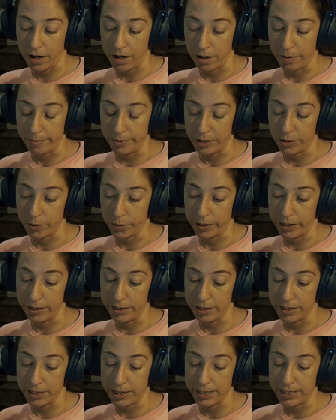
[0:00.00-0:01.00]
between the
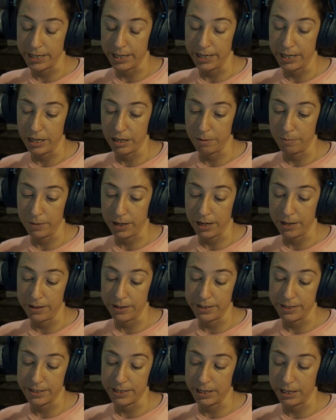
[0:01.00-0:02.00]
titanium and the
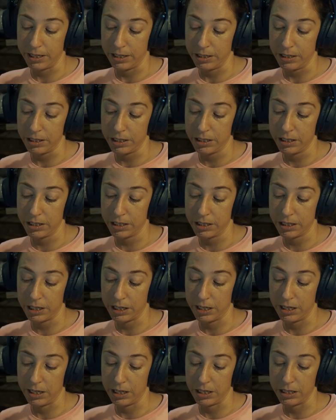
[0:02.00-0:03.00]
stainless
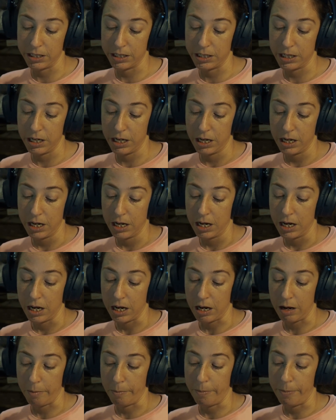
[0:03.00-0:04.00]
is
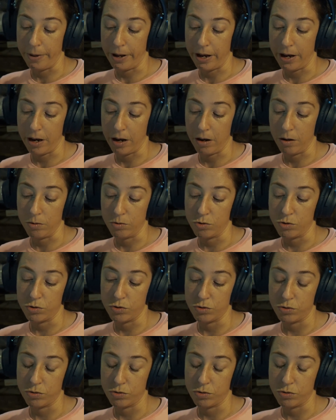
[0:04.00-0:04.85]
about,